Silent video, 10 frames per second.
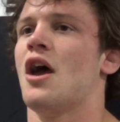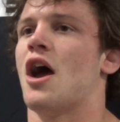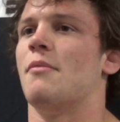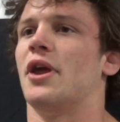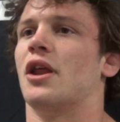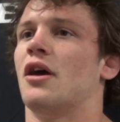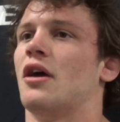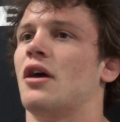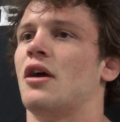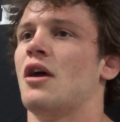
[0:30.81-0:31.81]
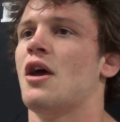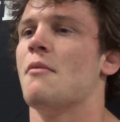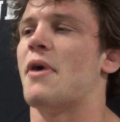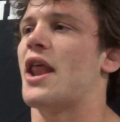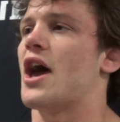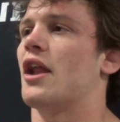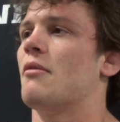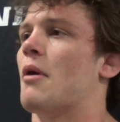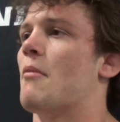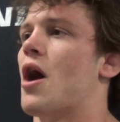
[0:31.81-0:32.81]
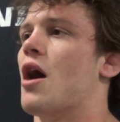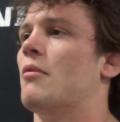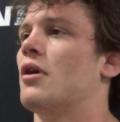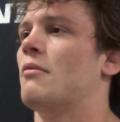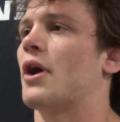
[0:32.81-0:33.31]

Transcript: I mean, my dad, my mom,